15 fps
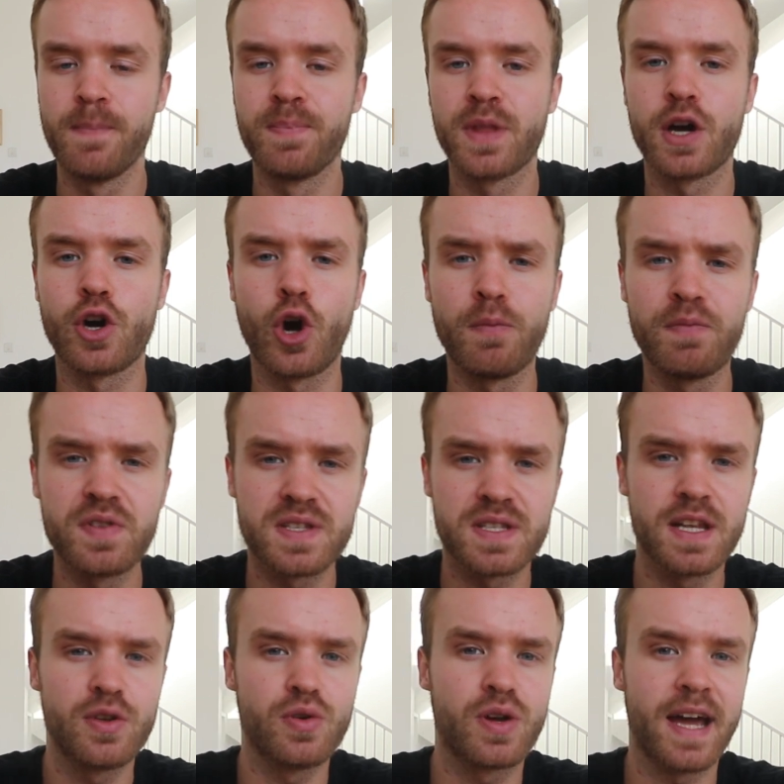Now obviously
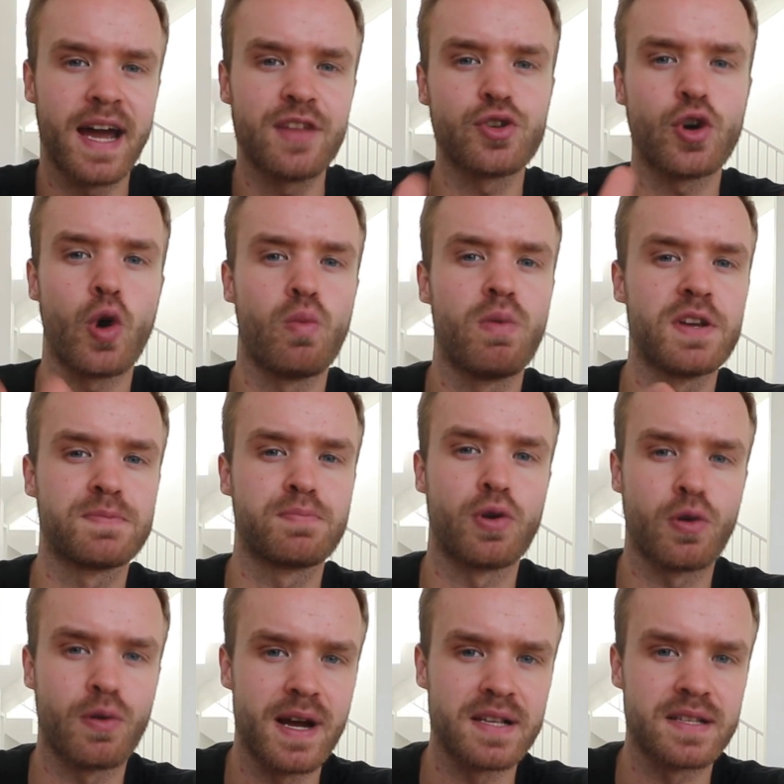you can't always
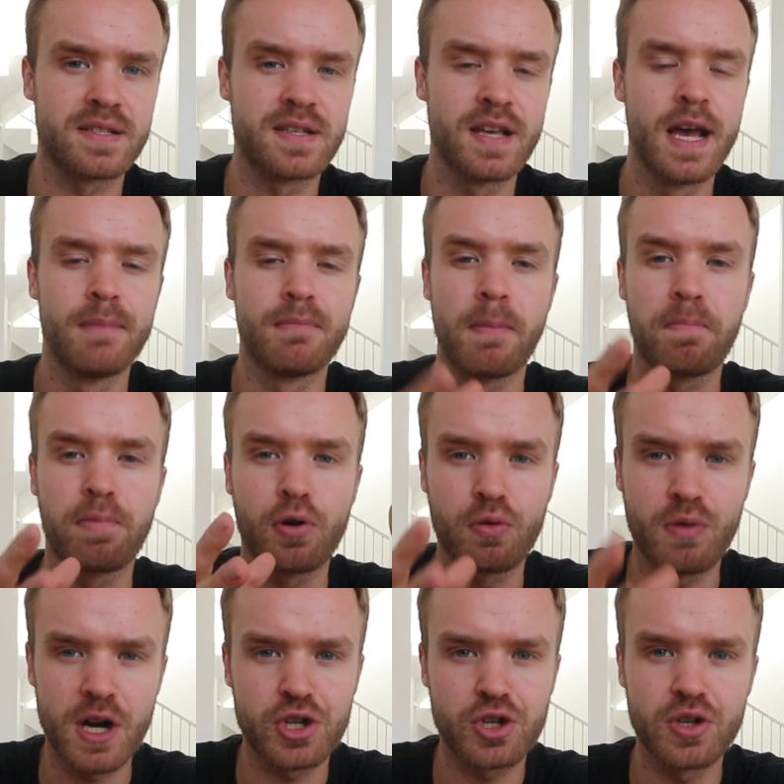progress, but
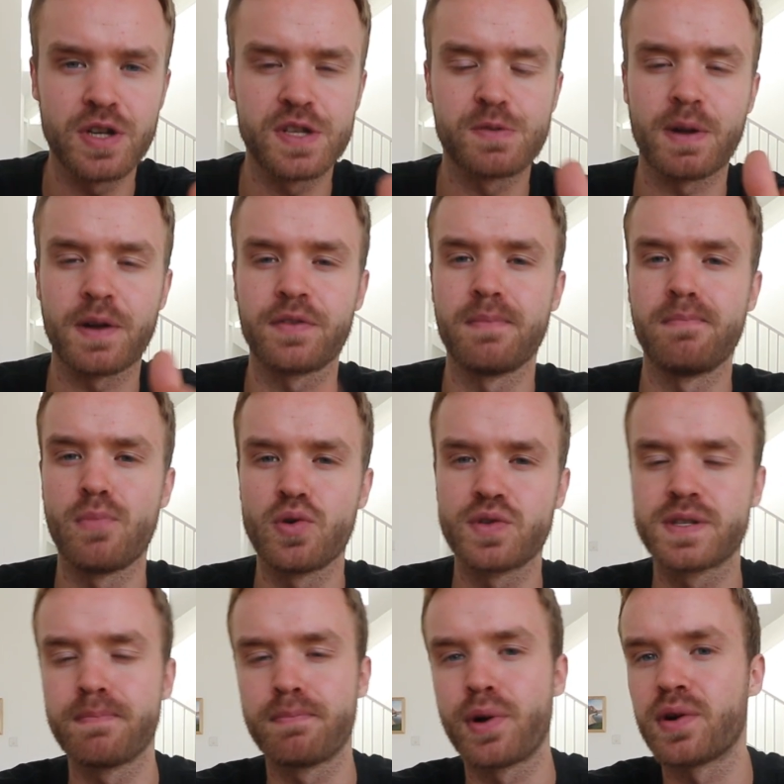progression is one of the
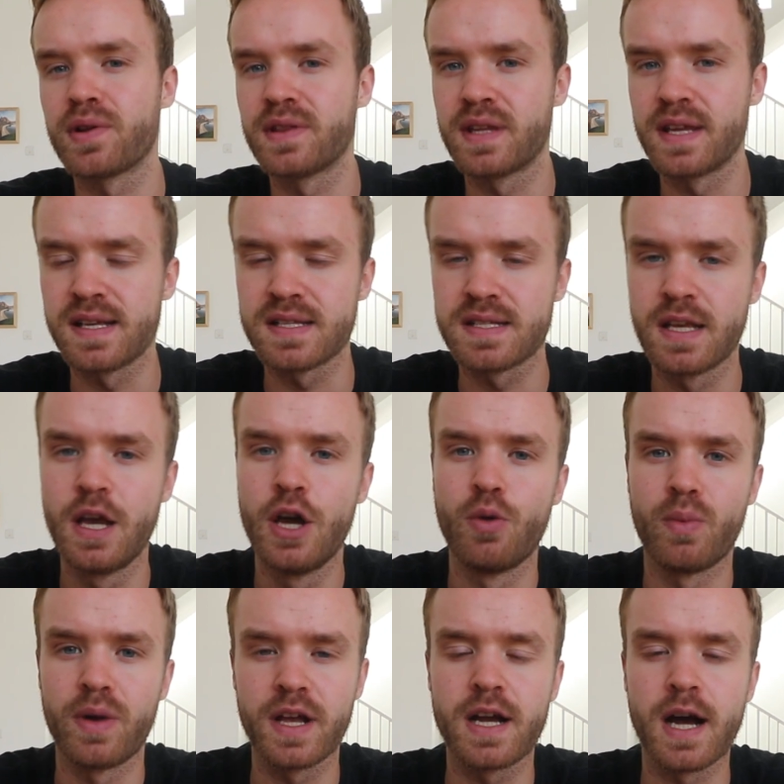most important things
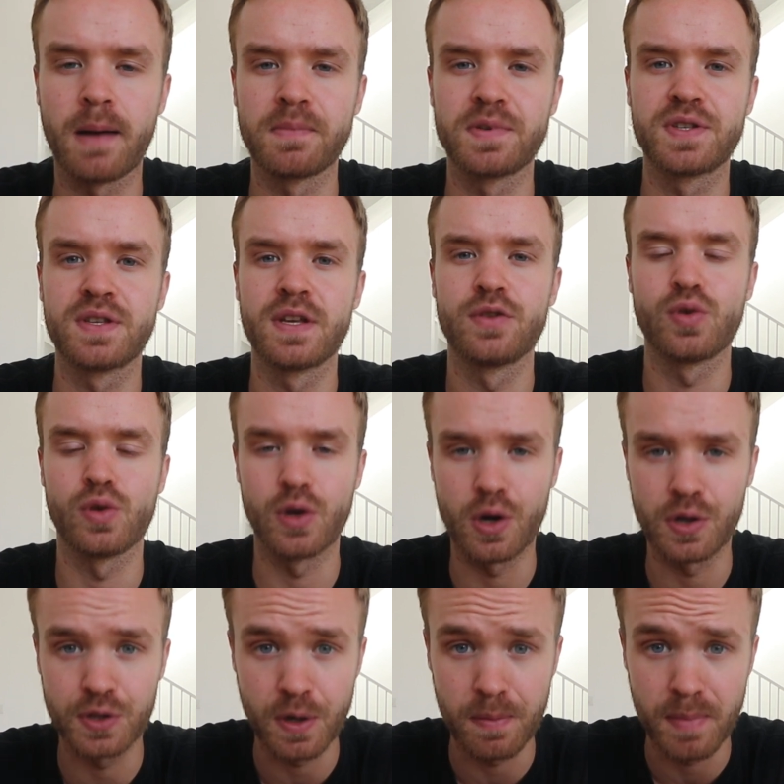when it comes to
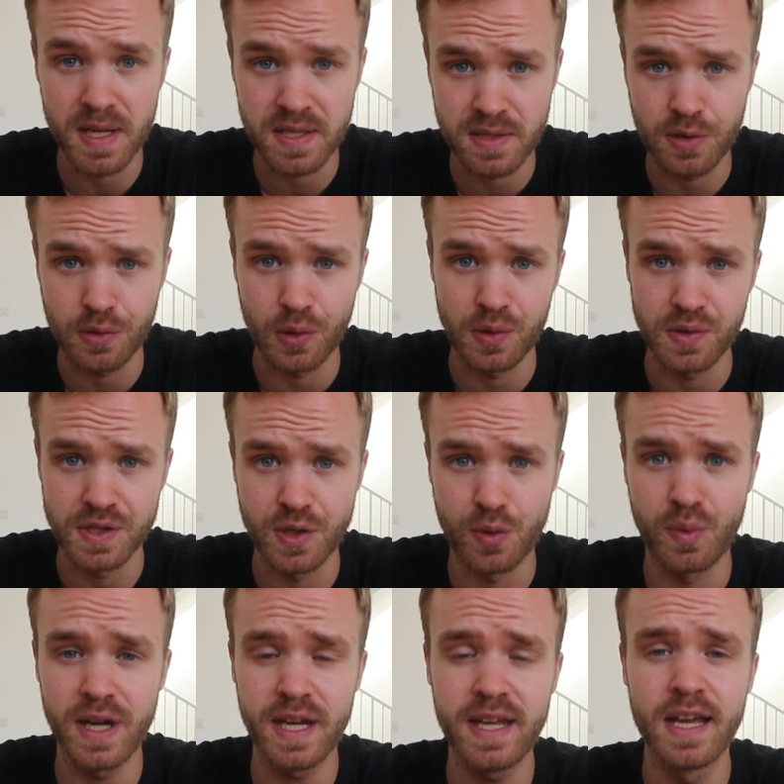long-term muscle growth. So
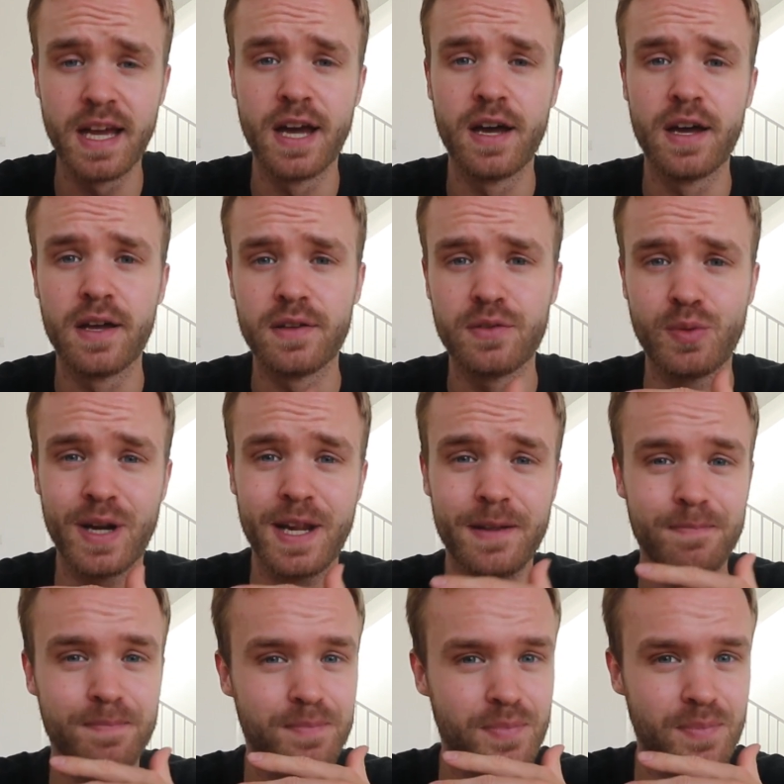
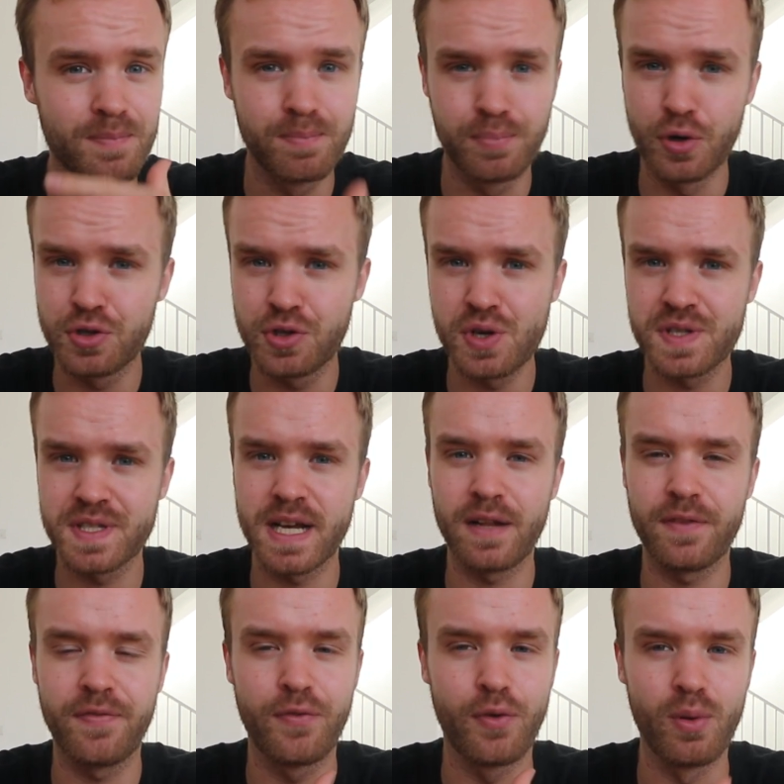really push
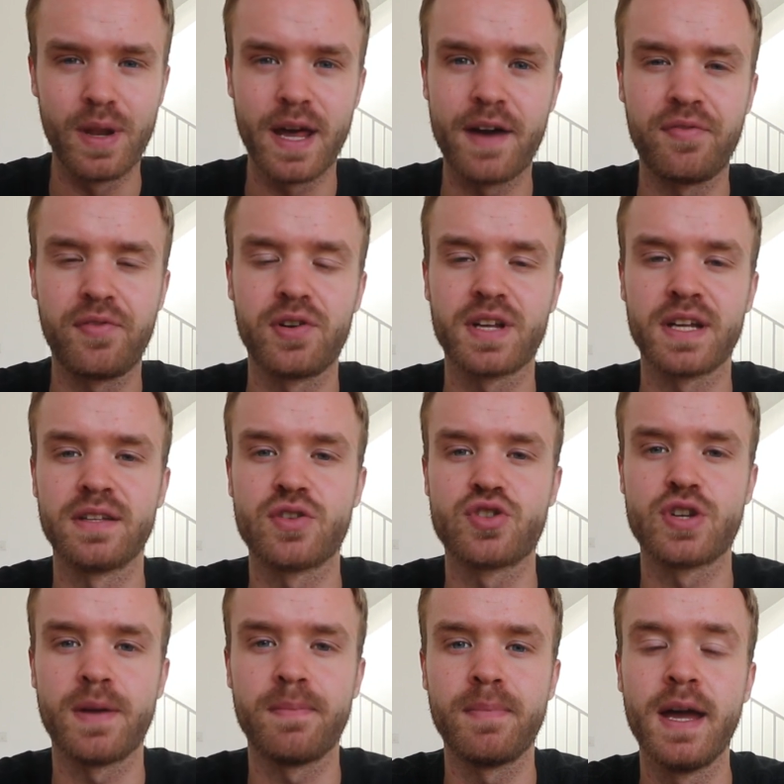yourself full effort in the
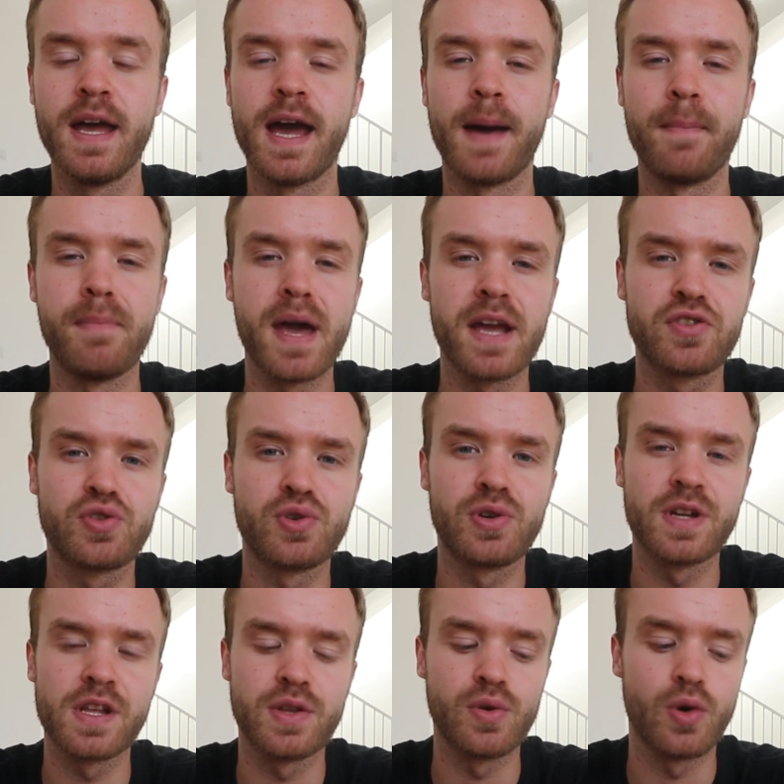gym and make sure
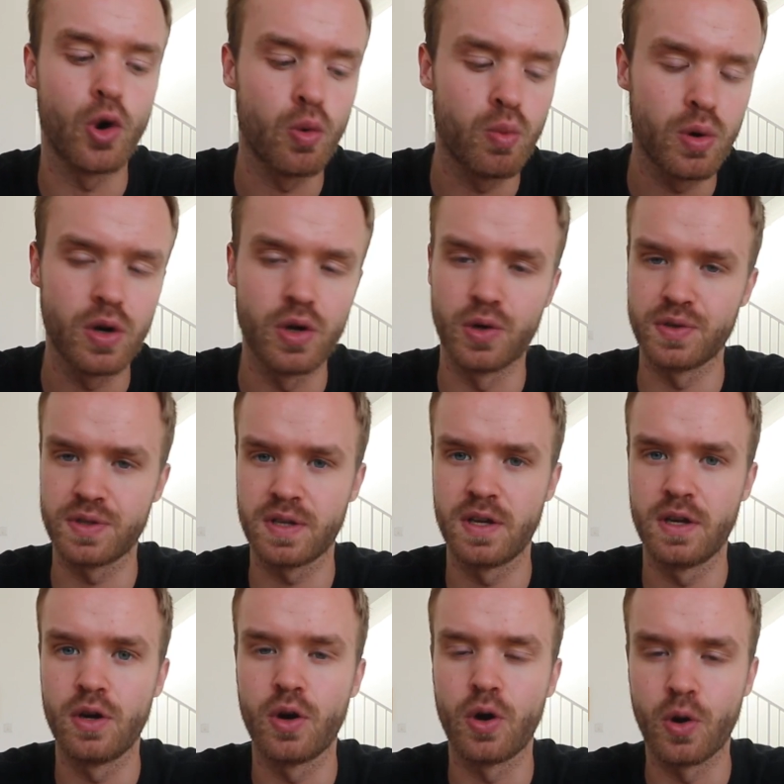that you overload
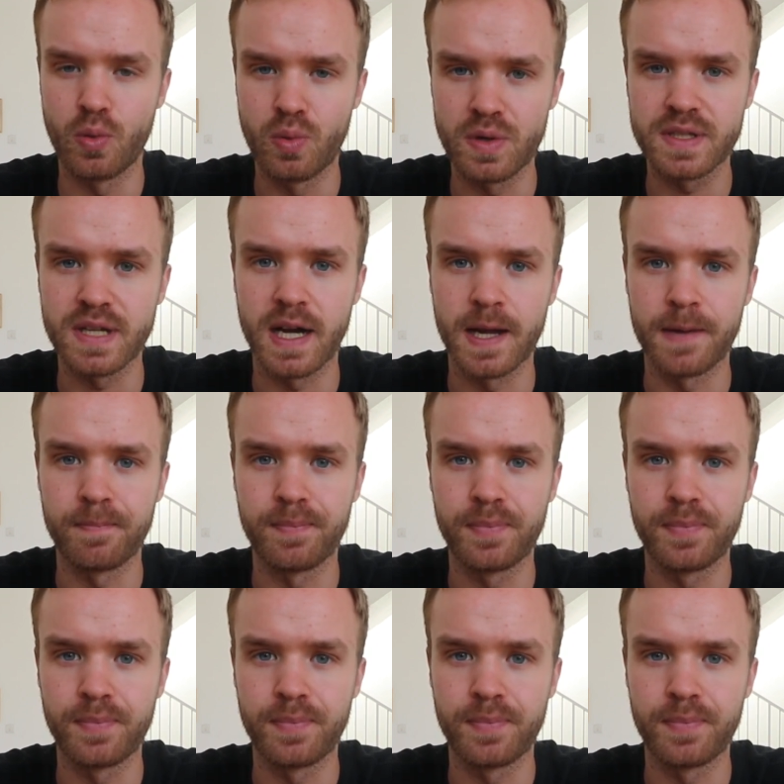over time.